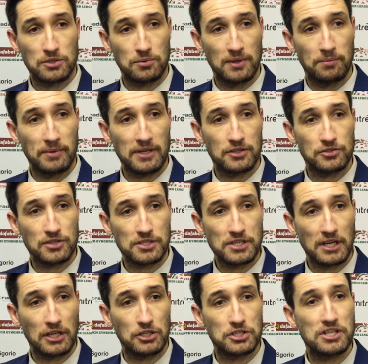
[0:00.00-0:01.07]
will be
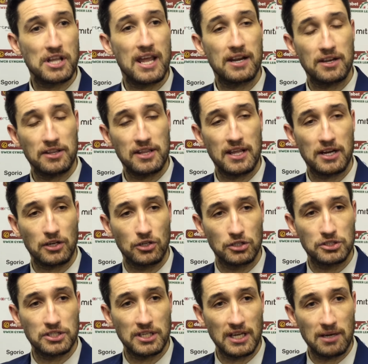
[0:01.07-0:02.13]
interesting because they're a
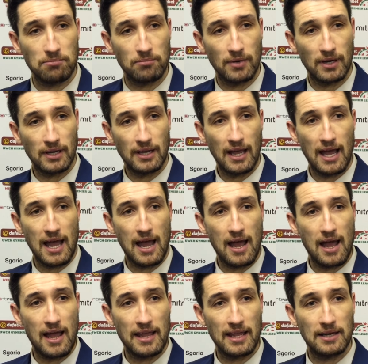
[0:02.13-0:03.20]
good team.
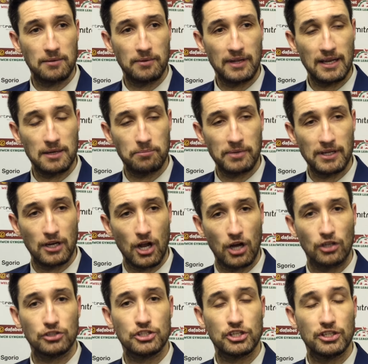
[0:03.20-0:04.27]
It'll be a
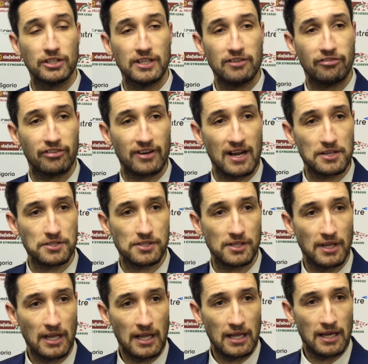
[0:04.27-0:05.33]
long journey for us.
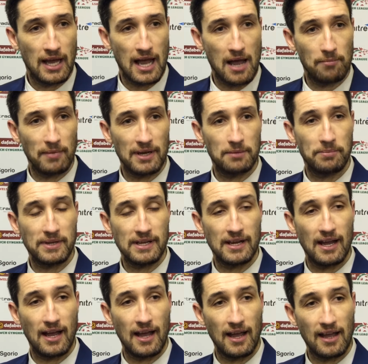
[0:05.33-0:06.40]
It'll be
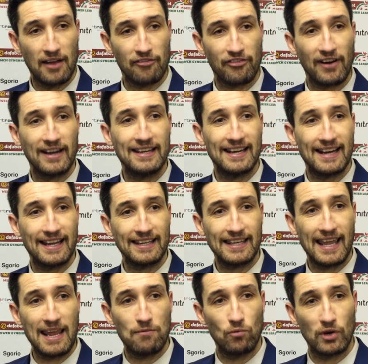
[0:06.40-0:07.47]
a Friday night
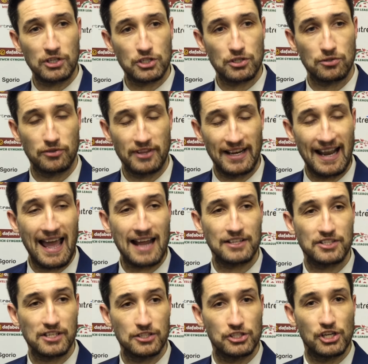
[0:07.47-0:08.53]
game which the
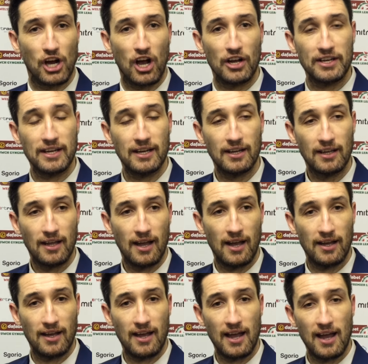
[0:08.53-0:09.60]
lads enjoy,
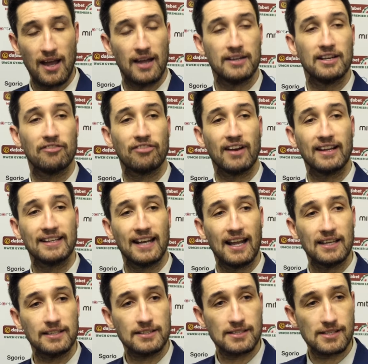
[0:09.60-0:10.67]
and the
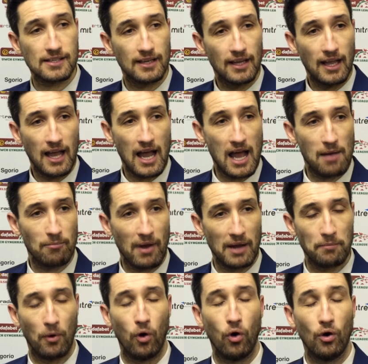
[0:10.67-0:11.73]
floodlights.
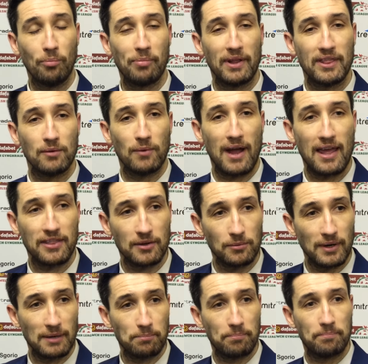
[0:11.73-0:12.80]
I'm hoping the weather
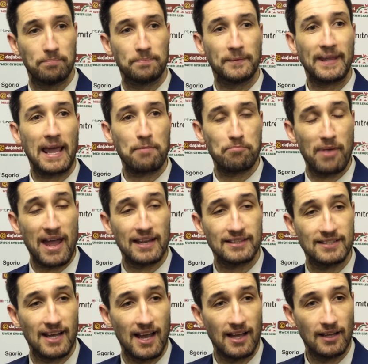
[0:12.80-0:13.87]
will get
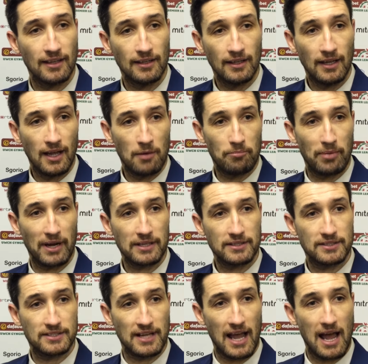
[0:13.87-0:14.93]
better,
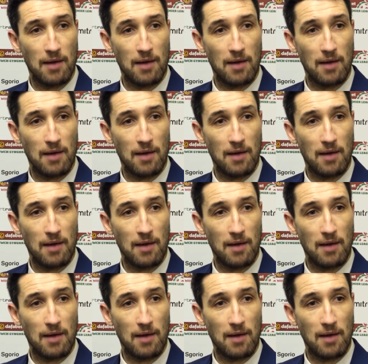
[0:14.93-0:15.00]
but